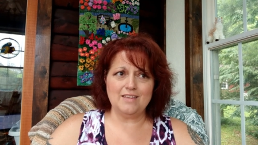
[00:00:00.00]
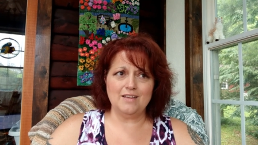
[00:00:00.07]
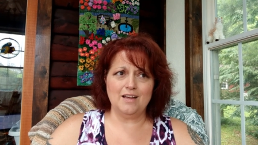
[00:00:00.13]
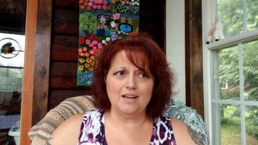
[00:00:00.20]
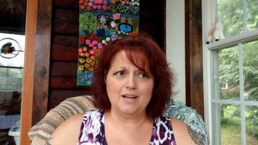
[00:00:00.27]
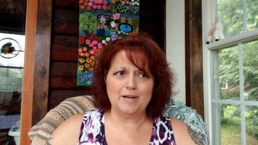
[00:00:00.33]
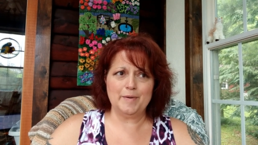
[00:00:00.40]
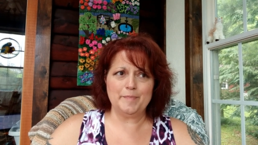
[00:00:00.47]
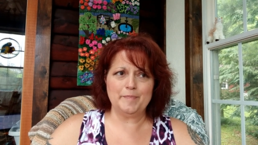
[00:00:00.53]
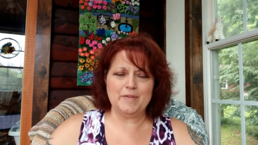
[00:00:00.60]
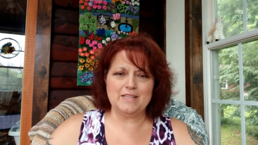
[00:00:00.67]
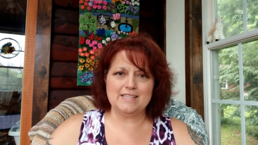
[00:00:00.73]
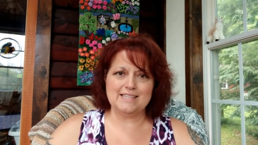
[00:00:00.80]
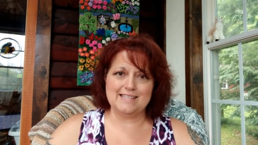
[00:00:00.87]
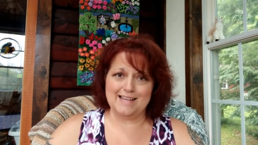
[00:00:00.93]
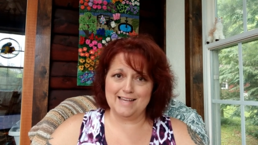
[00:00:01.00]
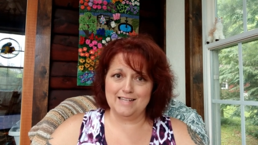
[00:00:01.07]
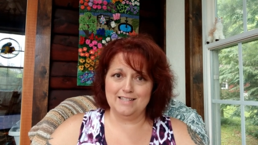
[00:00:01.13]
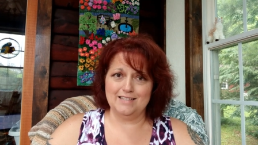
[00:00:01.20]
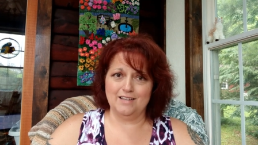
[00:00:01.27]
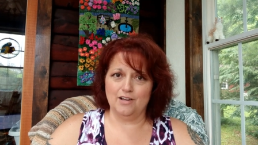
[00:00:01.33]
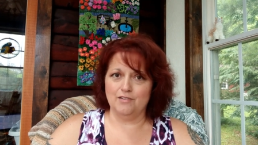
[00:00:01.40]
um, instead
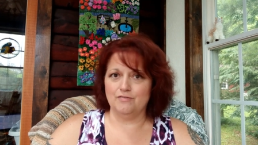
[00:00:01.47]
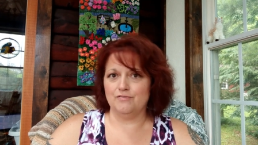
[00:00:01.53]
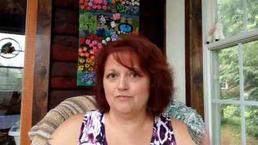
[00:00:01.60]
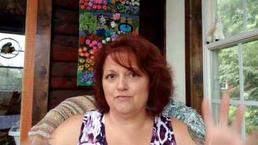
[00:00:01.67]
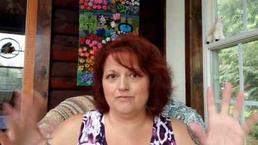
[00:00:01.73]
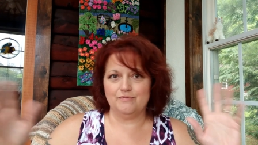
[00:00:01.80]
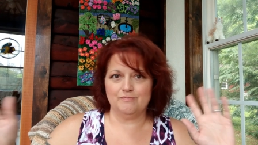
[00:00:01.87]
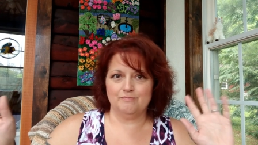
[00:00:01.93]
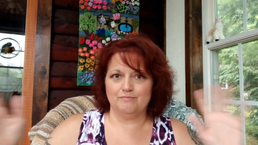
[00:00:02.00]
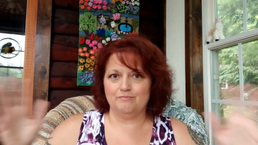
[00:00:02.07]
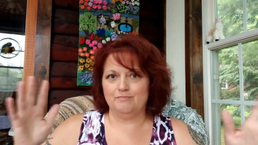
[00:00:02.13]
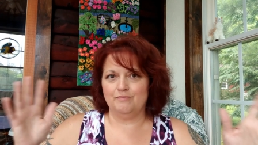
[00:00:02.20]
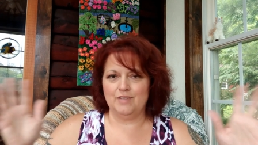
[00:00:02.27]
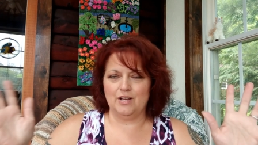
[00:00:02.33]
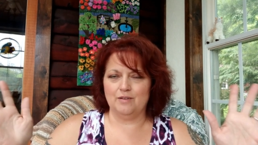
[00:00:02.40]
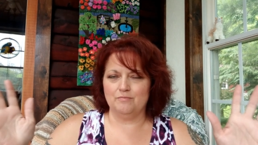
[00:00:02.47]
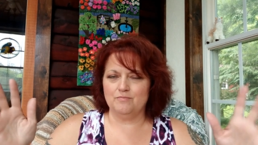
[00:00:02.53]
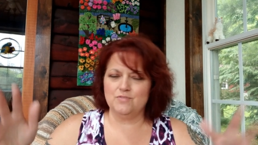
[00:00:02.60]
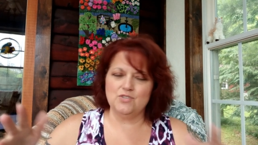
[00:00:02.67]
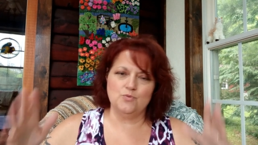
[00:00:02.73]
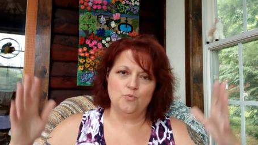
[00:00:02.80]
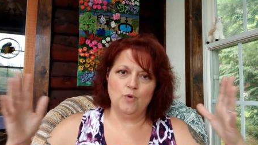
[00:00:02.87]
of, you know,
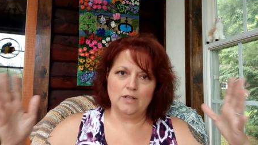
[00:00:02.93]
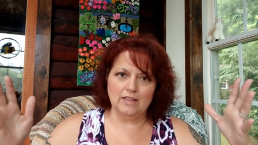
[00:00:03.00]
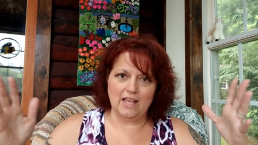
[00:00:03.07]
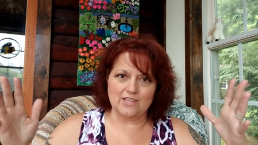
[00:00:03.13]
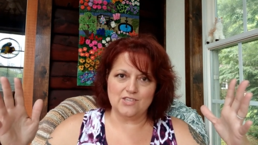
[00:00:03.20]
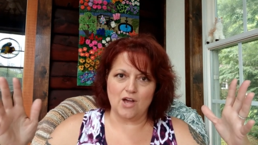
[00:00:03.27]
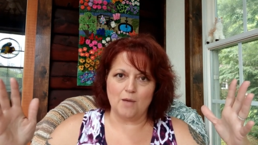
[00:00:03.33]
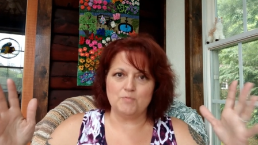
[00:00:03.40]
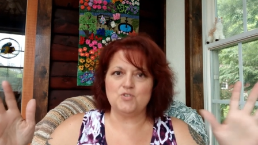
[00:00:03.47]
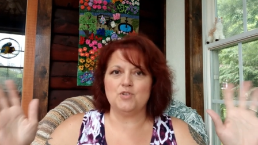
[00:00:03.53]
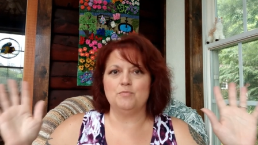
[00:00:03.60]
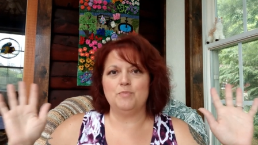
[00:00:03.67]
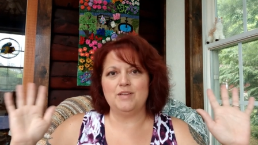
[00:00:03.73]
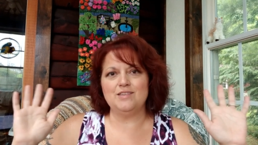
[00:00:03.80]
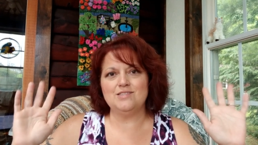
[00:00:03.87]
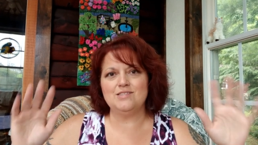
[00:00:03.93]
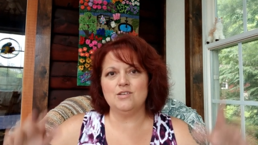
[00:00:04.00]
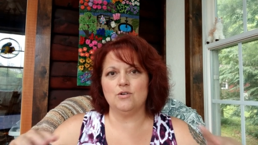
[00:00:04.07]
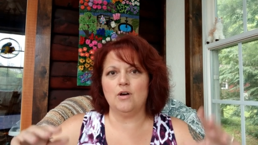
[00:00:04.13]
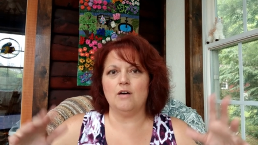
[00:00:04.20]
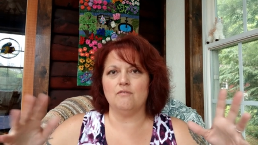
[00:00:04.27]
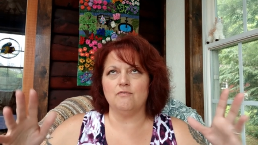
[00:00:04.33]
just one less option, but you still
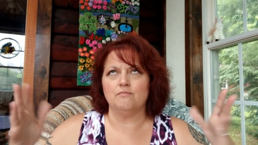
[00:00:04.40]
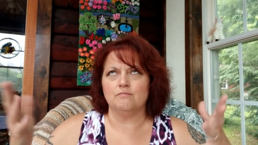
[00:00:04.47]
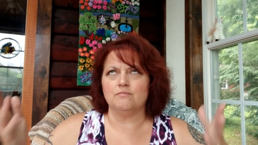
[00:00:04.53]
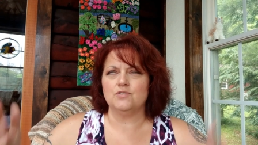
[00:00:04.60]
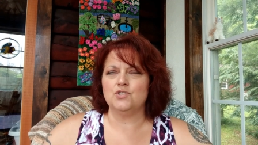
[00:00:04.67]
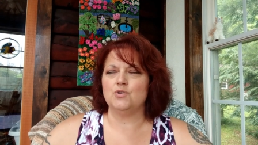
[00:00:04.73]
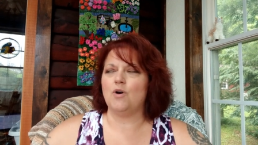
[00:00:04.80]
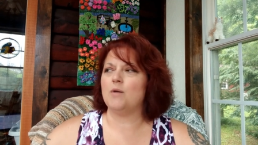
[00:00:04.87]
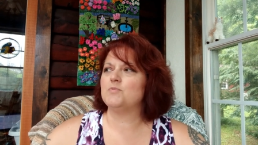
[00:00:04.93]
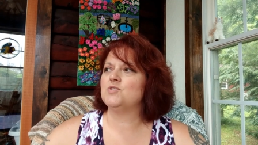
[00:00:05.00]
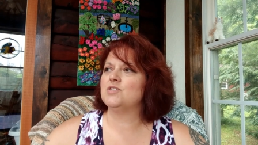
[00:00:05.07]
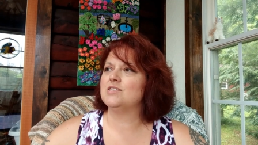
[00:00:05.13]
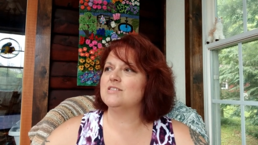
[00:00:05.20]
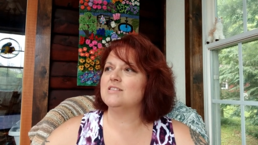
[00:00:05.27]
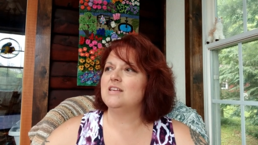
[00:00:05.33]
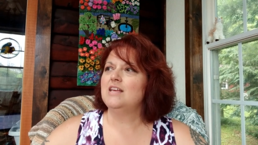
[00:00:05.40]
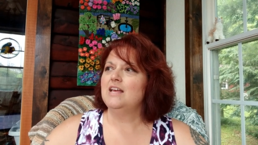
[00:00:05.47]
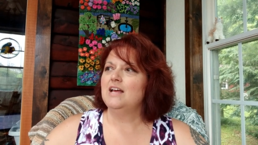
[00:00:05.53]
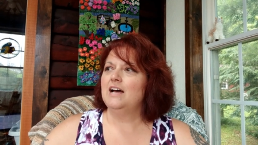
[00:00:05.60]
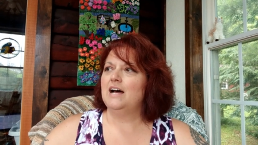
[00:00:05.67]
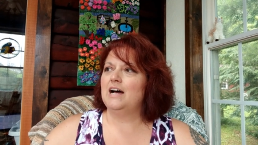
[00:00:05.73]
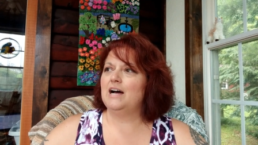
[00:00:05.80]
have two options.
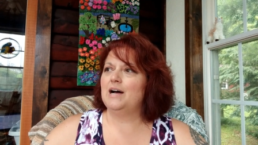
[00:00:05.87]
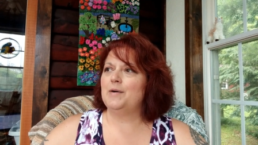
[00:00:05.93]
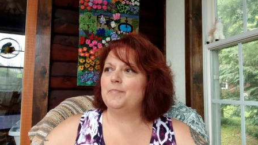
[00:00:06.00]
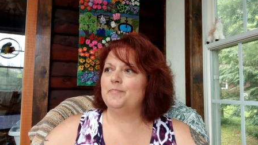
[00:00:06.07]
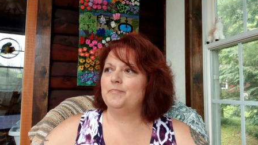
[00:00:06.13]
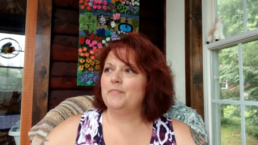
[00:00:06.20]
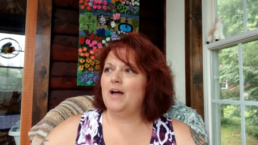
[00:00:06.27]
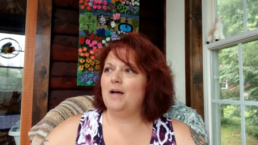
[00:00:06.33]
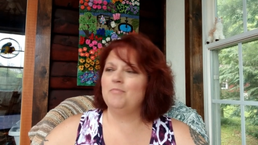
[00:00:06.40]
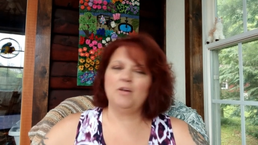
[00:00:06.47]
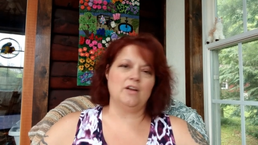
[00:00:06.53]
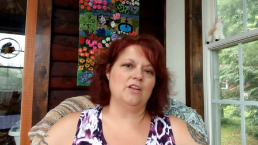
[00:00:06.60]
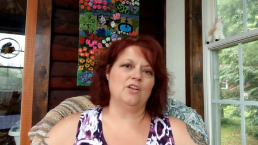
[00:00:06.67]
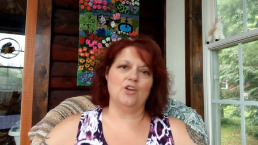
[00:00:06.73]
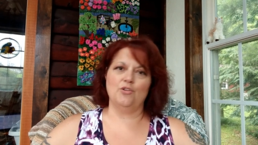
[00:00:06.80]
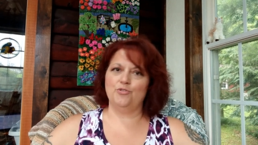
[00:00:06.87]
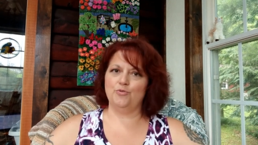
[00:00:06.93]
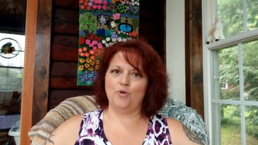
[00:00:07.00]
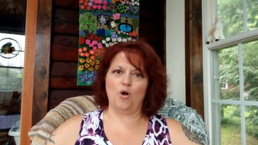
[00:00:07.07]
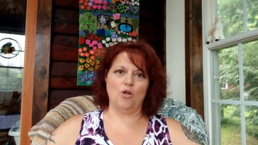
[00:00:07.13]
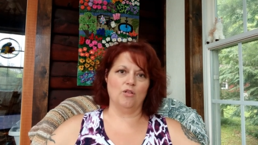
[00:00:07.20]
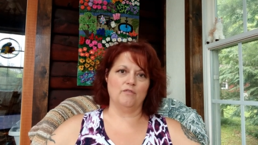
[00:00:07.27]
Um, I'm not going to go through
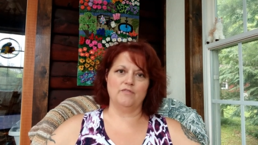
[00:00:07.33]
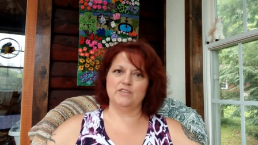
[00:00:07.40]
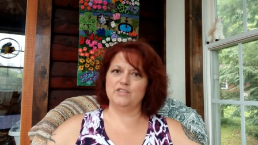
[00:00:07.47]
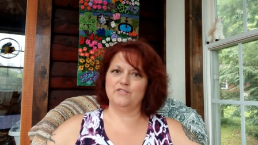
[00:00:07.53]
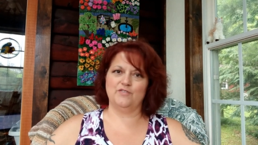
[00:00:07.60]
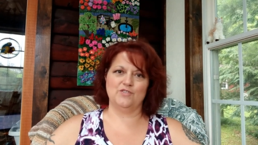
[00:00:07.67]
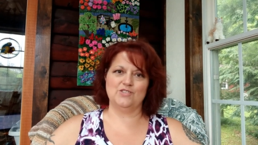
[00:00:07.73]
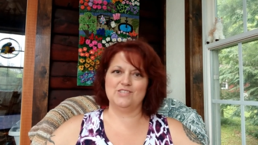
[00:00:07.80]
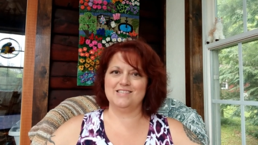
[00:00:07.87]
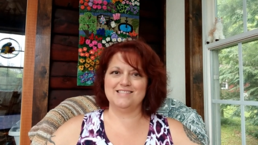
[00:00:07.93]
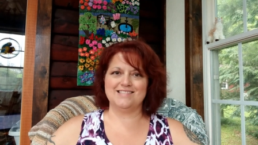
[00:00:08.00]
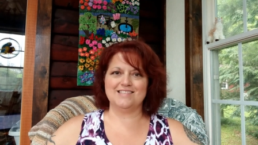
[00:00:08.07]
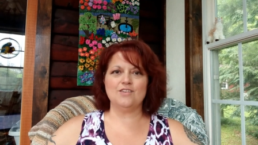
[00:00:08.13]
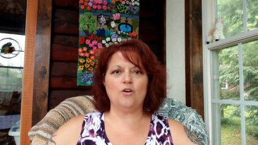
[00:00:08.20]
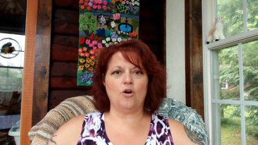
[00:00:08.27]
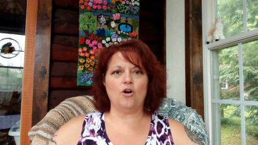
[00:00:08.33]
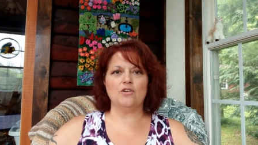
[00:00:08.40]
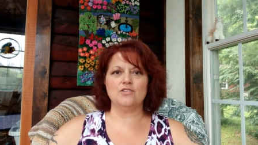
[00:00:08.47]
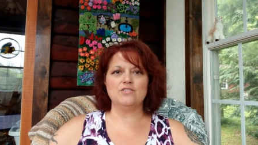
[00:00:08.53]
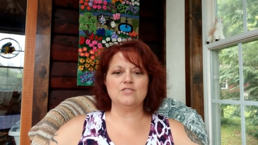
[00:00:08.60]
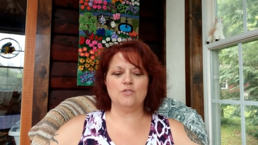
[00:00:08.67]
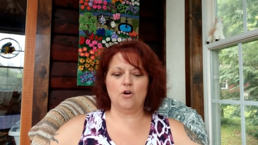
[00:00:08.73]
all of the differences. There are
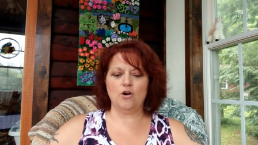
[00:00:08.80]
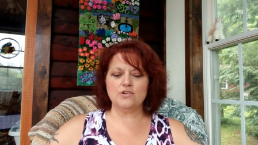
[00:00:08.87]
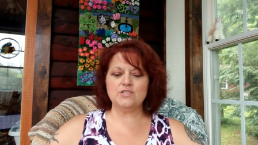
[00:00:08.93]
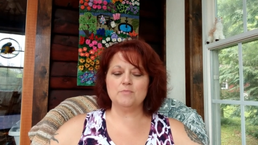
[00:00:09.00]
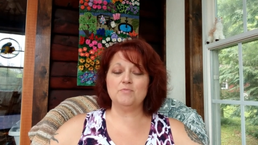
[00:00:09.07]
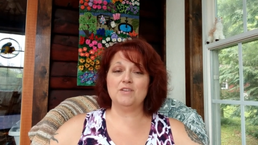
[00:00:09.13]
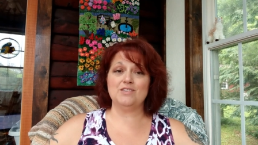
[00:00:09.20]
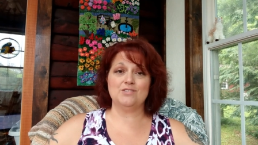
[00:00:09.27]
there are some things